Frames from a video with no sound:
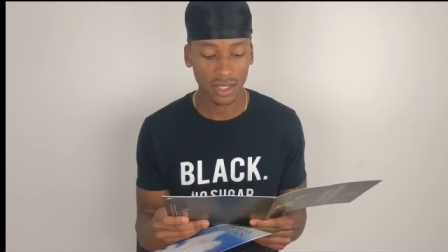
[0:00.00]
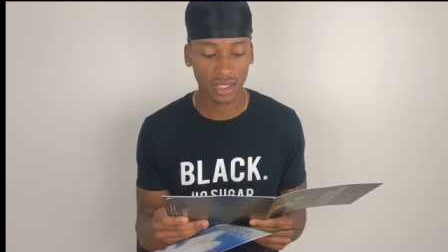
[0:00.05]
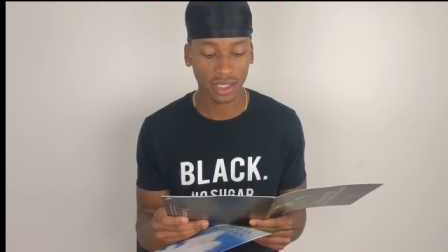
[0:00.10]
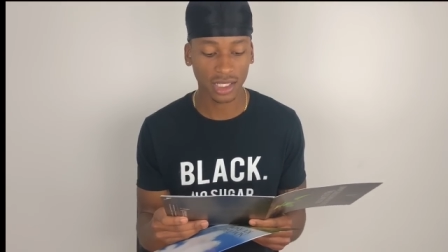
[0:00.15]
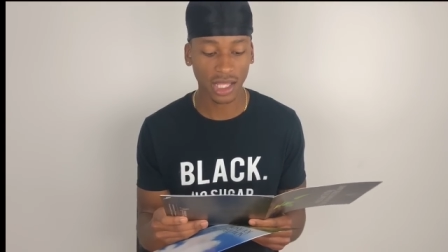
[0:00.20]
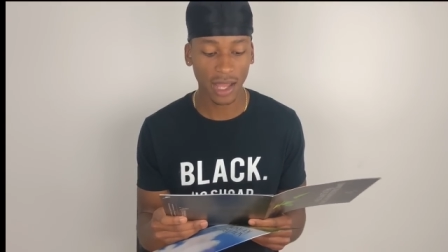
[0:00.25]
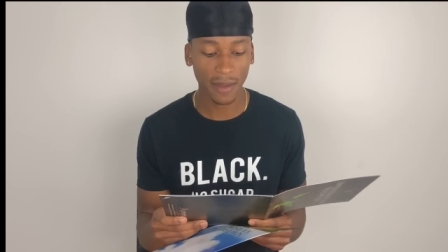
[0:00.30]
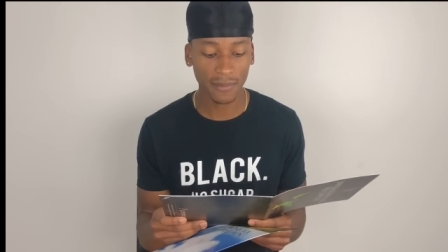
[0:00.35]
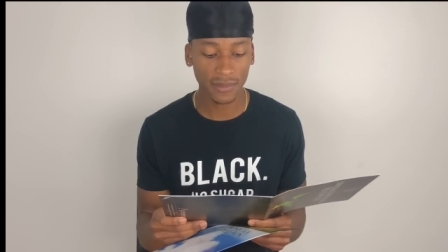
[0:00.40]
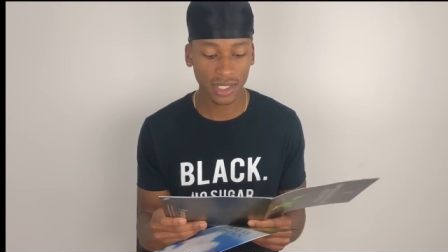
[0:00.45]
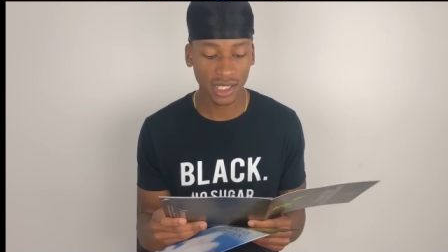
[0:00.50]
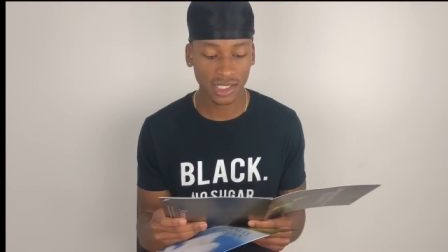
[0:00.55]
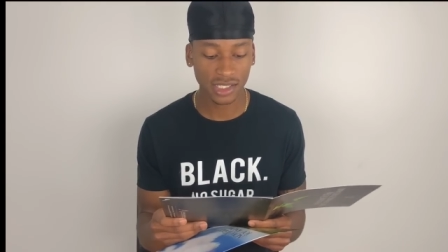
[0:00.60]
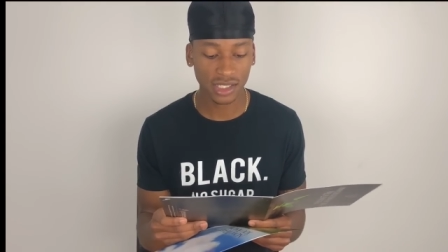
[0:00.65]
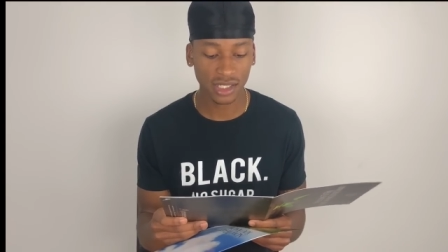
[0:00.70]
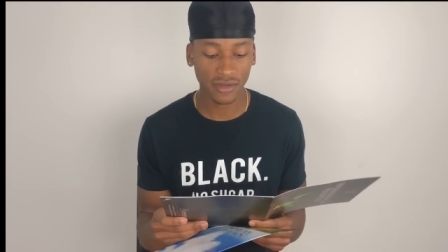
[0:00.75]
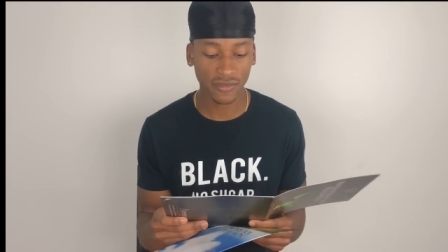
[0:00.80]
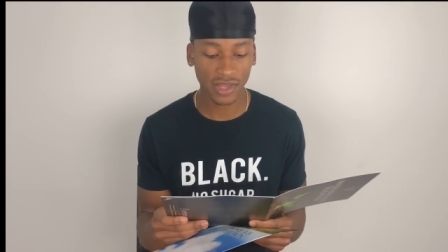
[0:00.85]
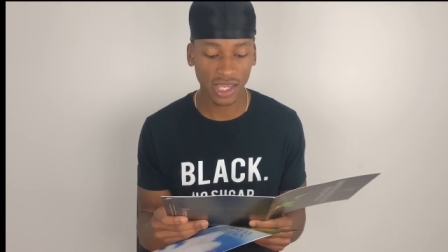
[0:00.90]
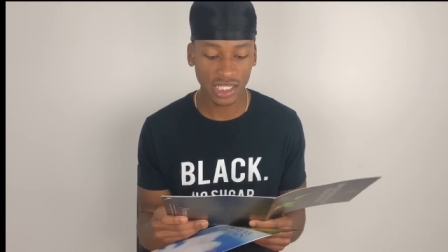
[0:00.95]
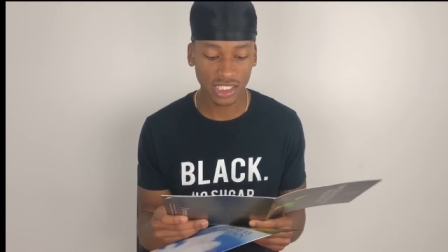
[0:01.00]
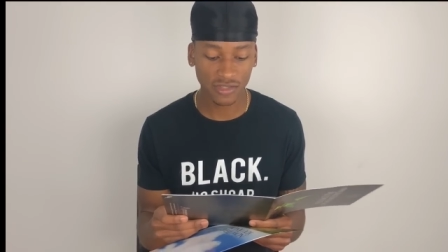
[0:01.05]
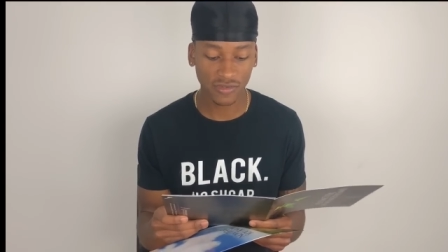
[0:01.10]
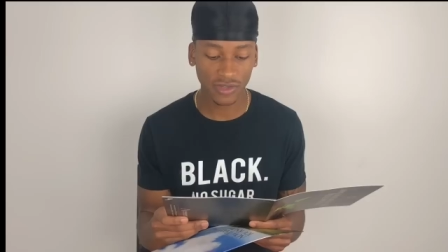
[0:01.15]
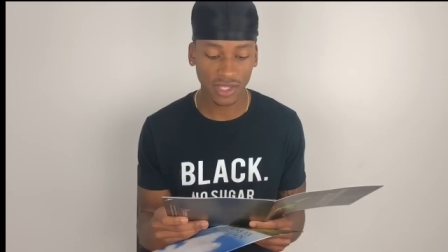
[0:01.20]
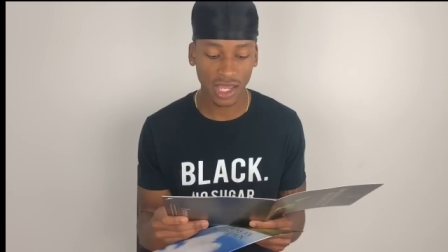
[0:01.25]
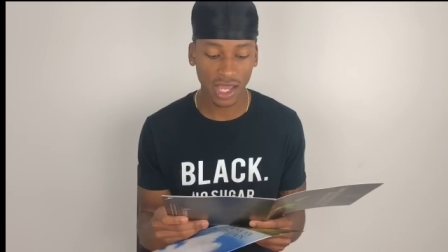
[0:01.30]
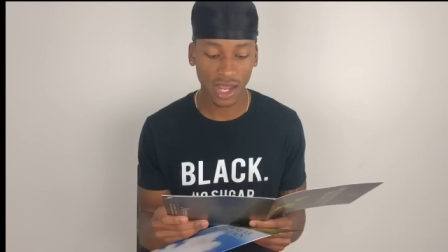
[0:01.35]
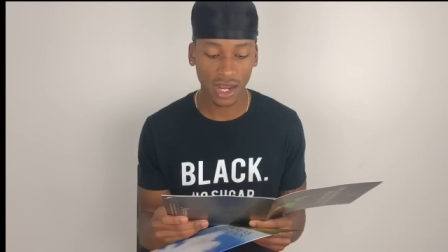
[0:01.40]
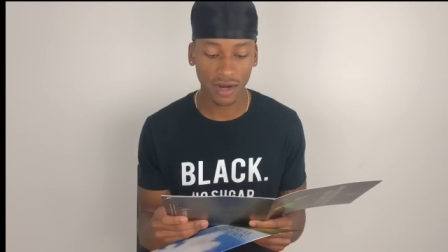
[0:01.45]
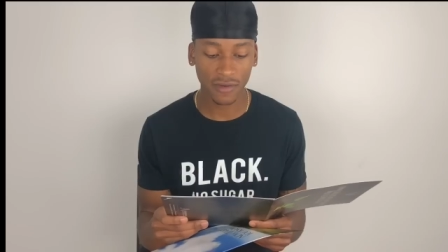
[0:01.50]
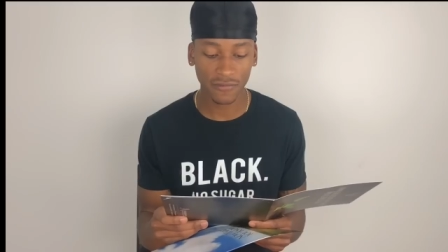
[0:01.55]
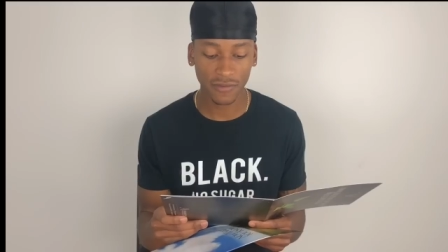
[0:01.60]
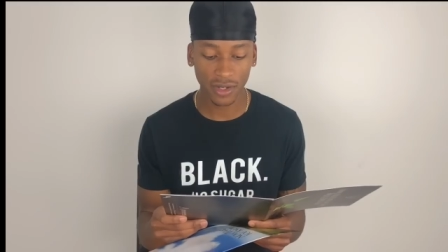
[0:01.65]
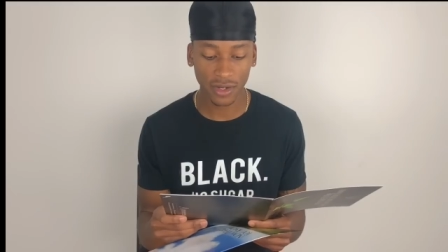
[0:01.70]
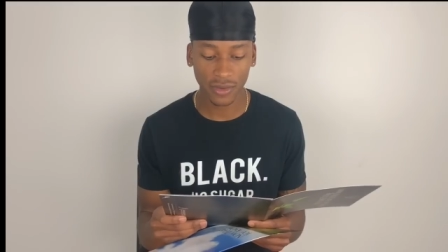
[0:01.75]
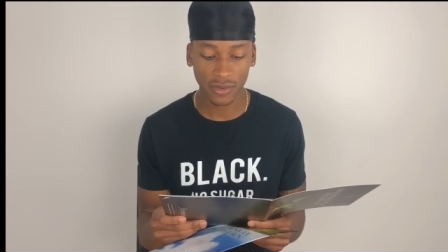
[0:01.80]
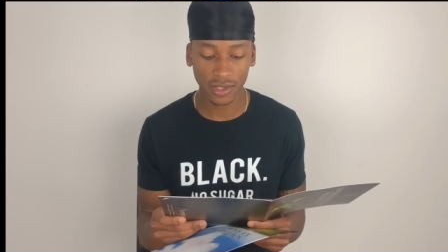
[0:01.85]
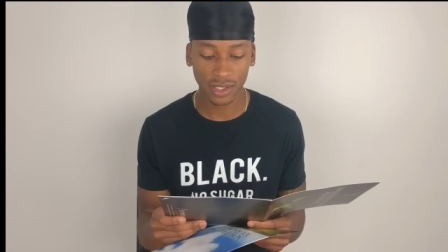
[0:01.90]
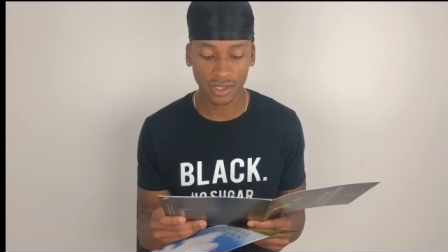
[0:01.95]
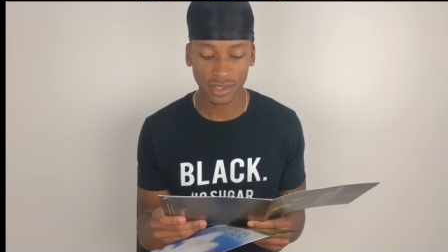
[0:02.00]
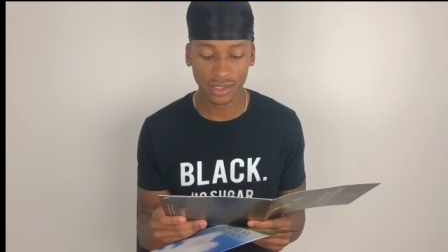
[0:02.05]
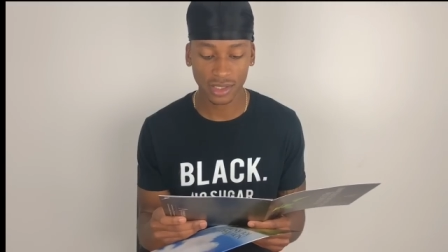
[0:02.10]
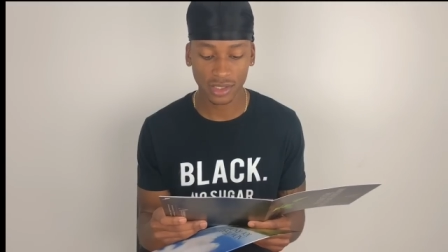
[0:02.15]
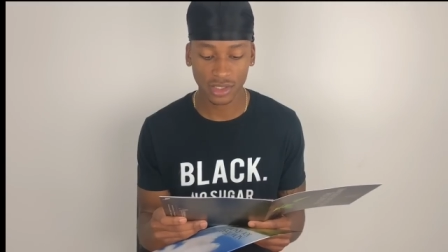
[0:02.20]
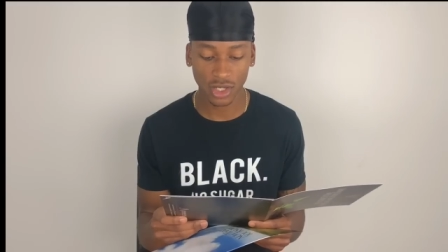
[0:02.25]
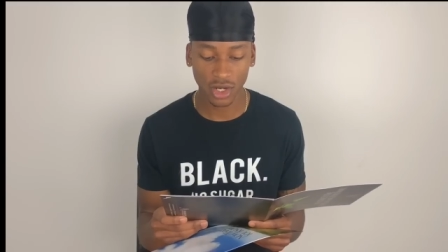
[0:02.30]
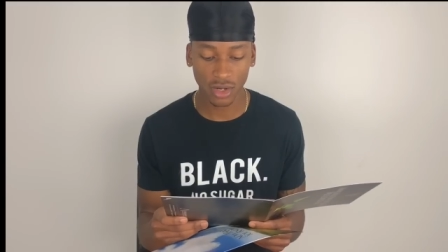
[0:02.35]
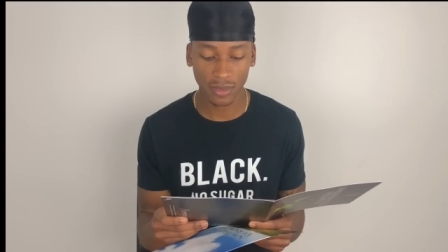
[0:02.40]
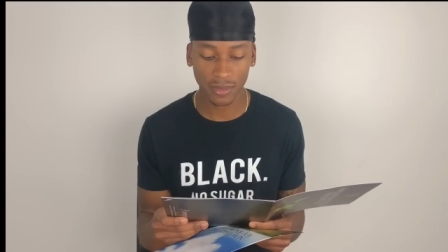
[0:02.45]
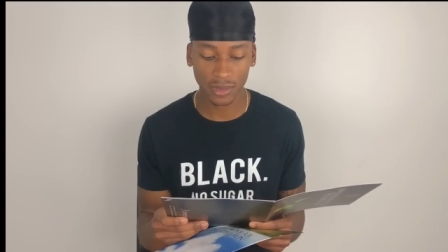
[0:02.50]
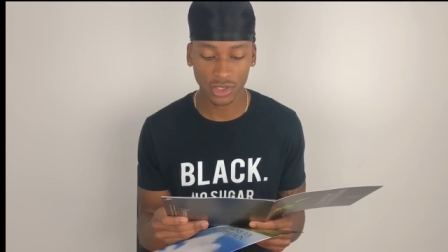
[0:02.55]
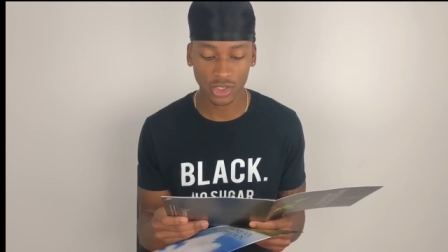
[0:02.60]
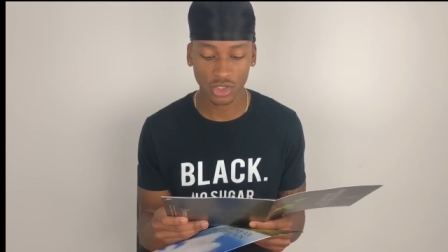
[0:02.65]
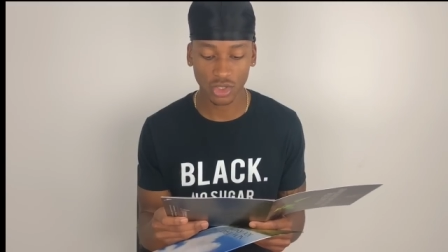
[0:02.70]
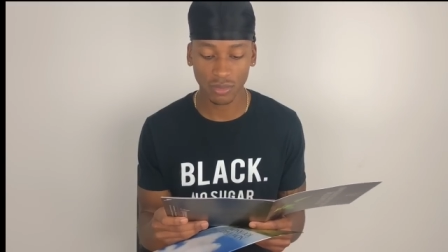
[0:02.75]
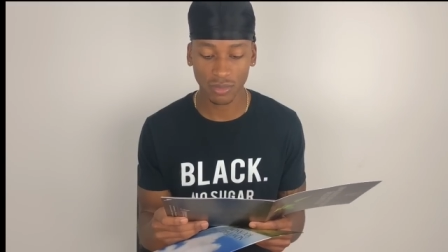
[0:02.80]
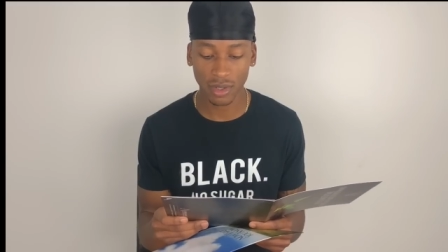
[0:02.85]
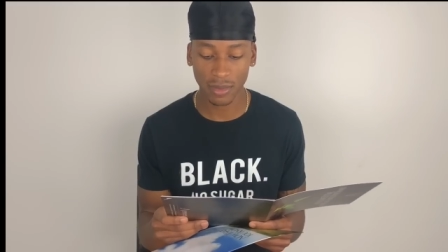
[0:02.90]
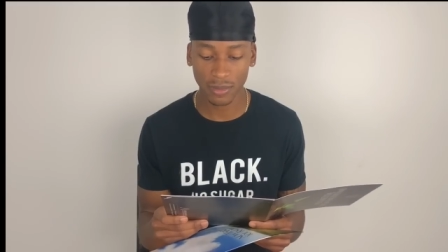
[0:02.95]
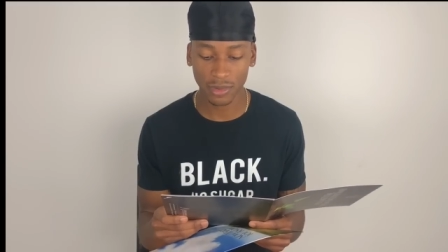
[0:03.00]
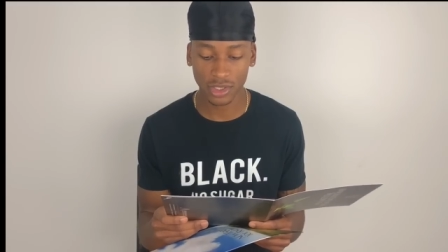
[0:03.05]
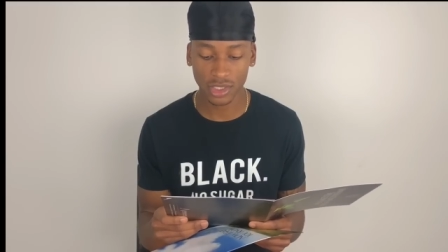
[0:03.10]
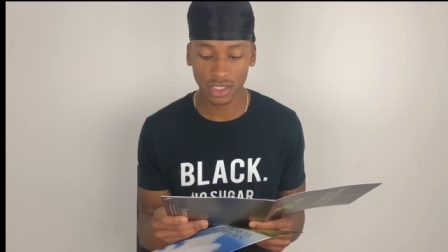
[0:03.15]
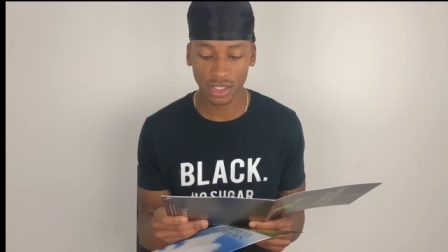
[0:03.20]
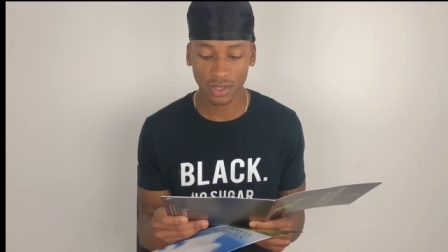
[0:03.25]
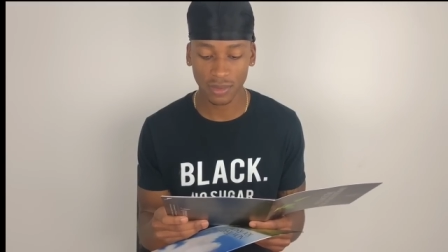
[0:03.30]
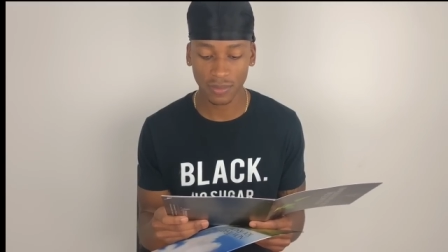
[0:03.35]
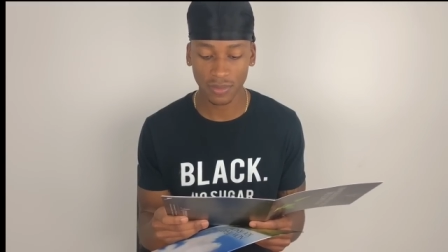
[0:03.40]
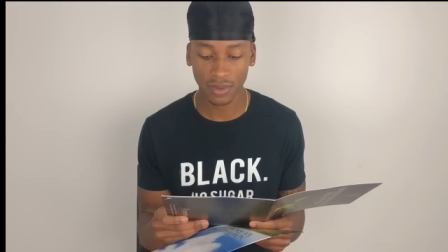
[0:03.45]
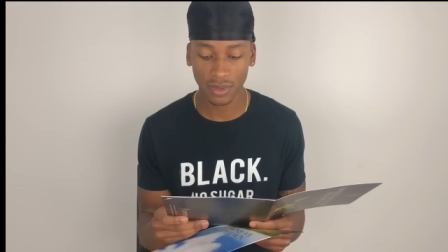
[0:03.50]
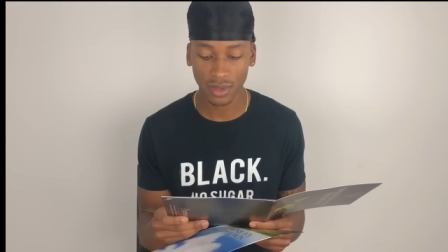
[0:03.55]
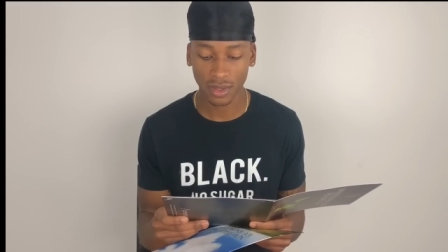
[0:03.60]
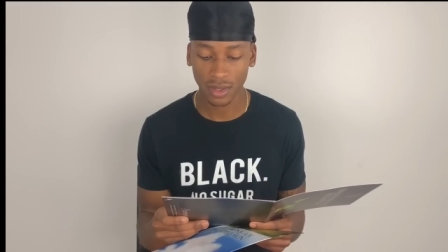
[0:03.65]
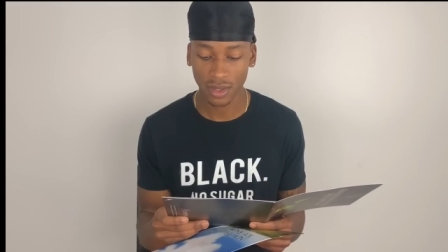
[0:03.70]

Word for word: The combination of HVR variants determines your membership.